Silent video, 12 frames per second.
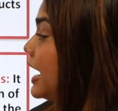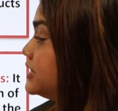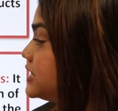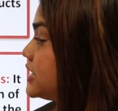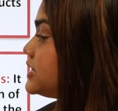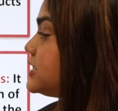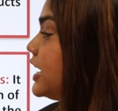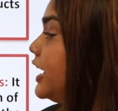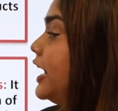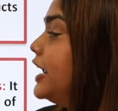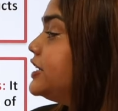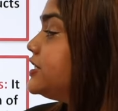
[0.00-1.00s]

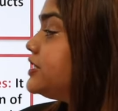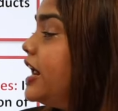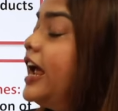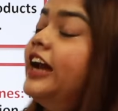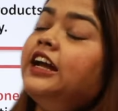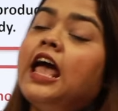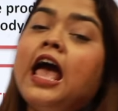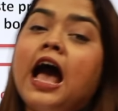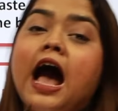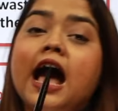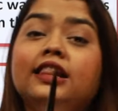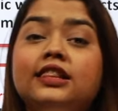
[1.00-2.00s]
adjusting its rate
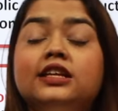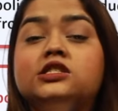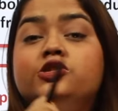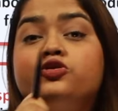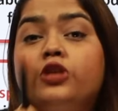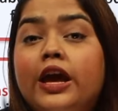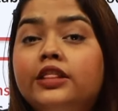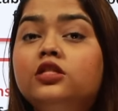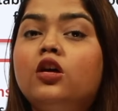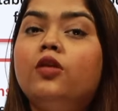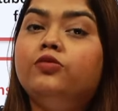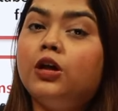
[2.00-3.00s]
and the
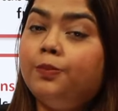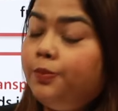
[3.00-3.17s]
strength of the